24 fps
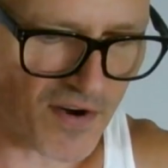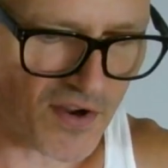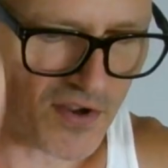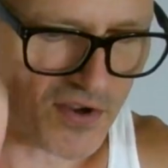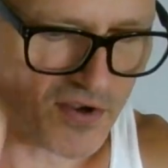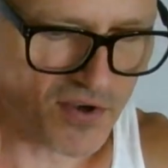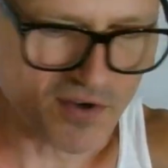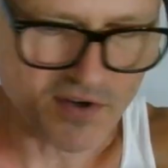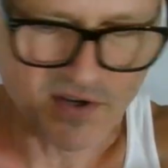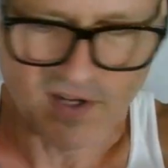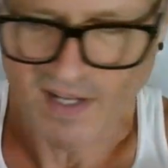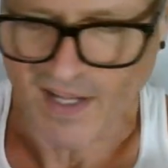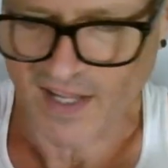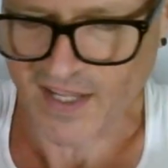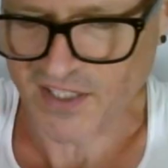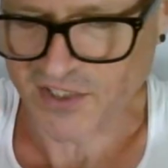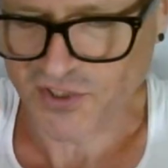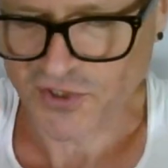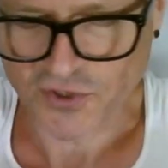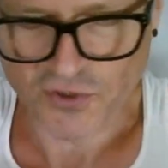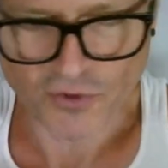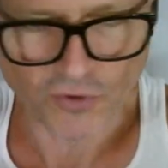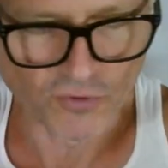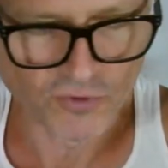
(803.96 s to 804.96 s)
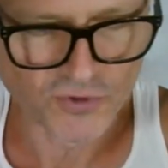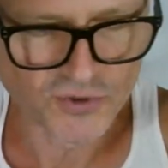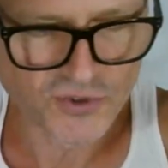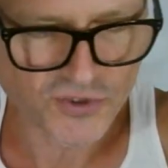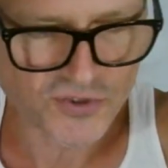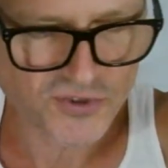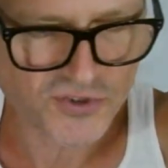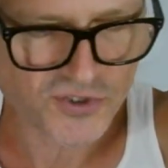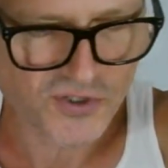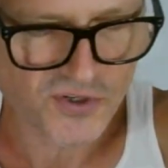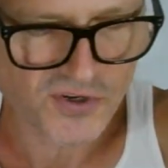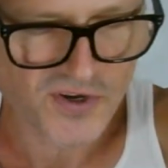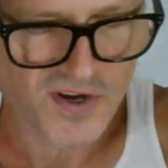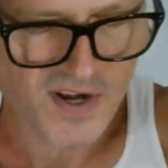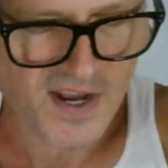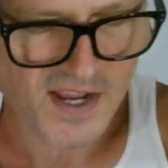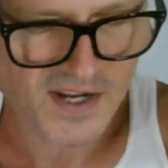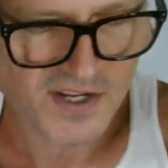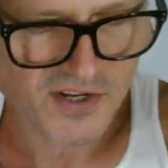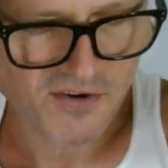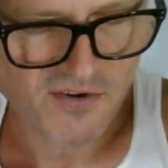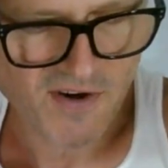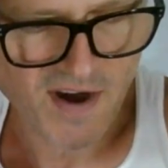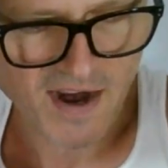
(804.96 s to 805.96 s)
good like soldiers or
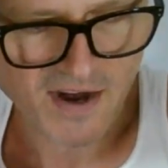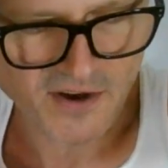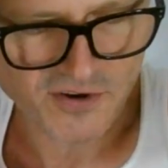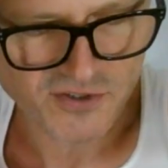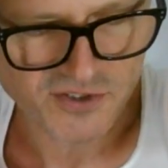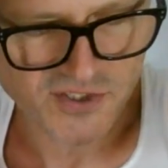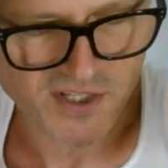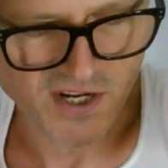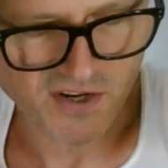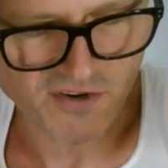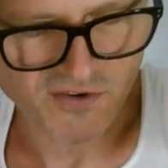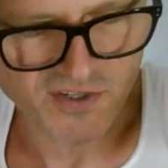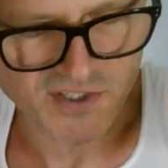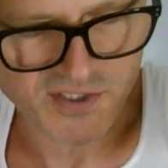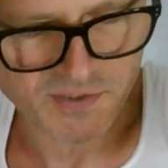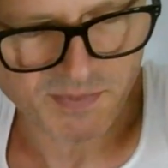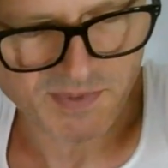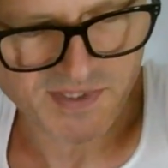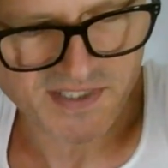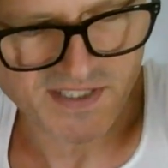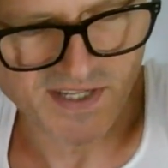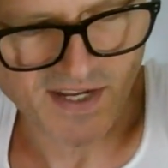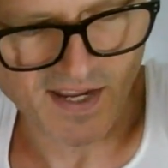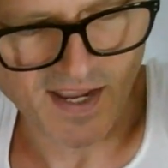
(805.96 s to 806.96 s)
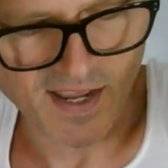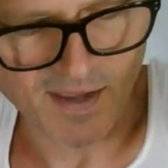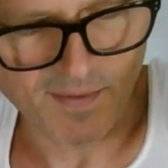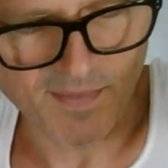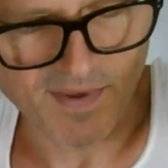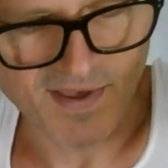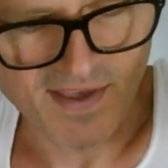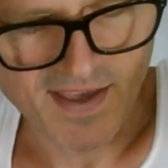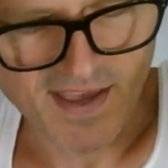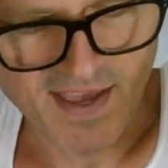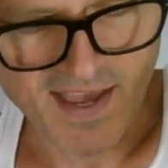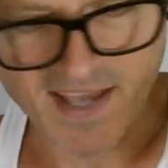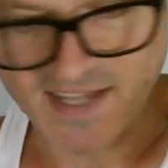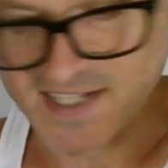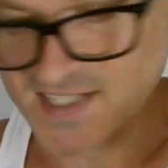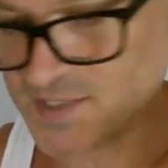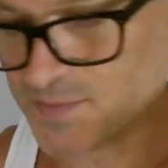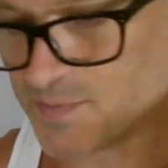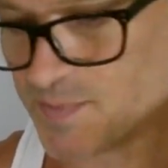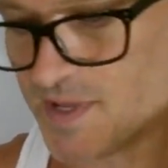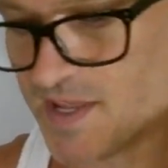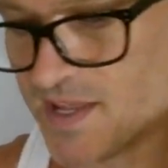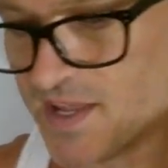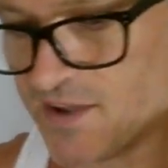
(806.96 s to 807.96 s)
nutcrackers at Christmas time. And
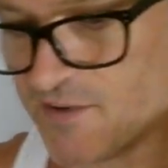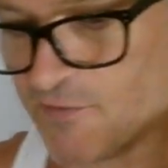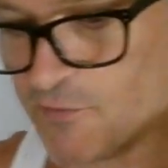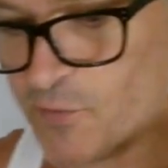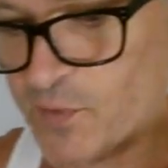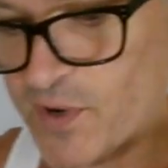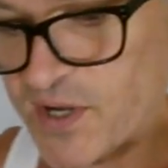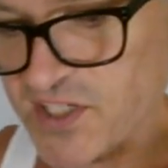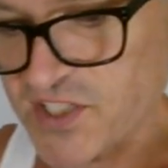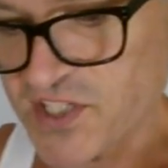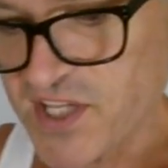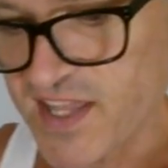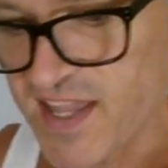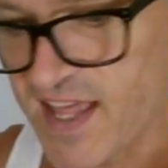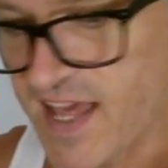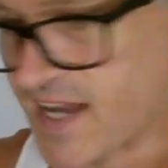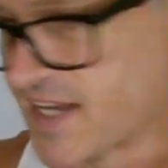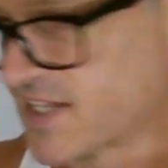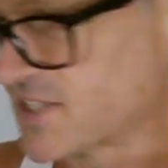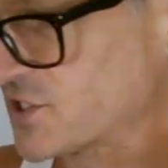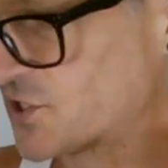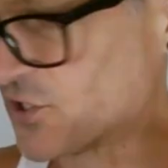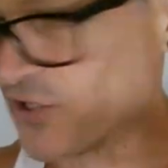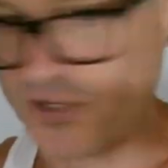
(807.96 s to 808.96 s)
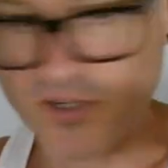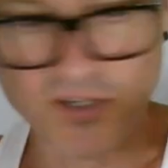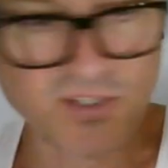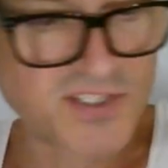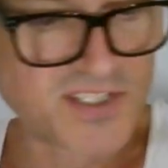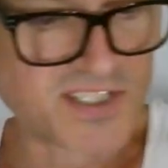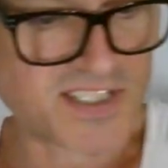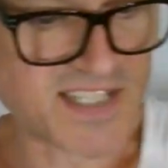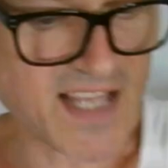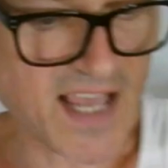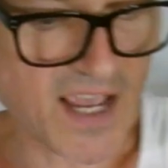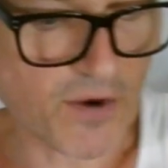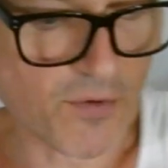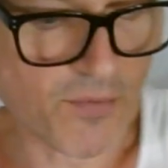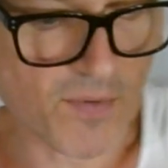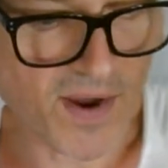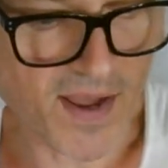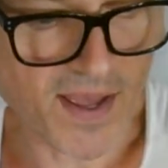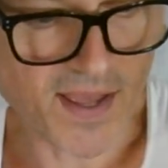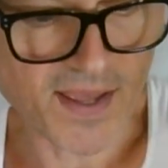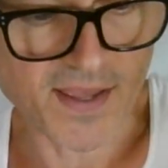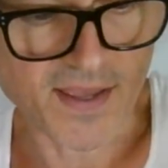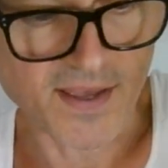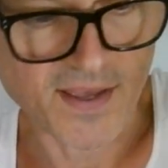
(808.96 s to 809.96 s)
speaking of which, that is a good
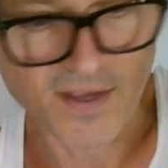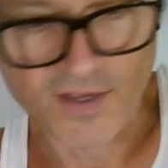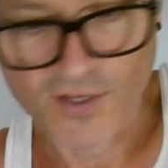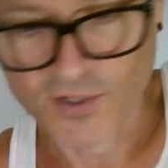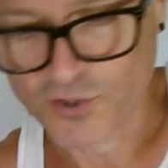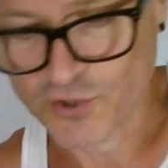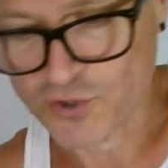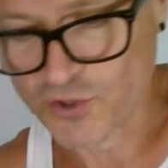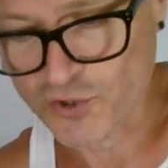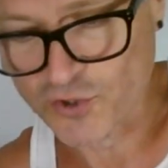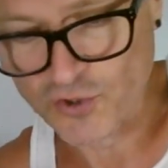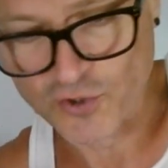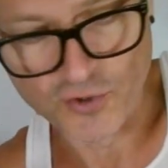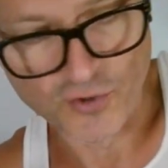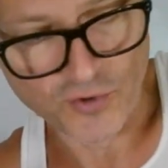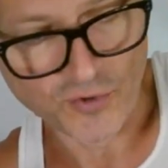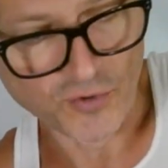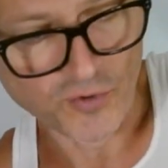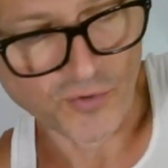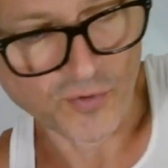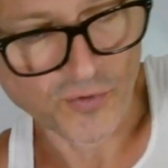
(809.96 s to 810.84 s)
segue to